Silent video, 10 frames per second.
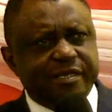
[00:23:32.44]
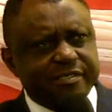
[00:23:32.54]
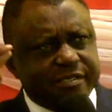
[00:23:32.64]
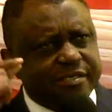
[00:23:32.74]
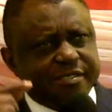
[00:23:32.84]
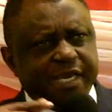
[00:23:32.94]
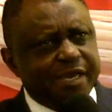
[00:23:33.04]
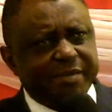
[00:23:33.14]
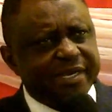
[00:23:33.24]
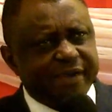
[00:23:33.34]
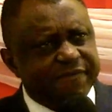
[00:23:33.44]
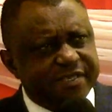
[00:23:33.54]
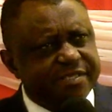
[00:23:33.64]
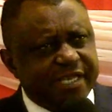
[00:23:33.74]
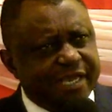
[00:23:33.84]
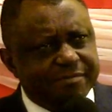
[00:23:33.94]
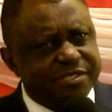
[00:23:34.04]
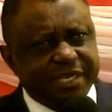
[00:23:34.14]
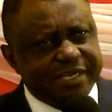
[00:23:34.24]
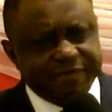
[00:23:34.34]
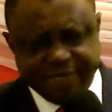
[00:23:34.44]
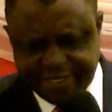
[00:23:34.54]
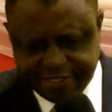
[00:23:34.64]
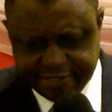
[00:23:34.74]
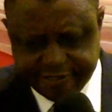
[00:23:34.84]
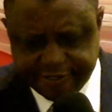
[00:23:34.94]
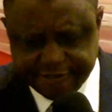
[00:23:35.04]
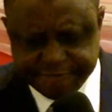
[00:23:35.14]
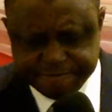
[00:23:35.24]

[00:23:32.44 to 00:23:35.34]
seed time and harvest time shall never end.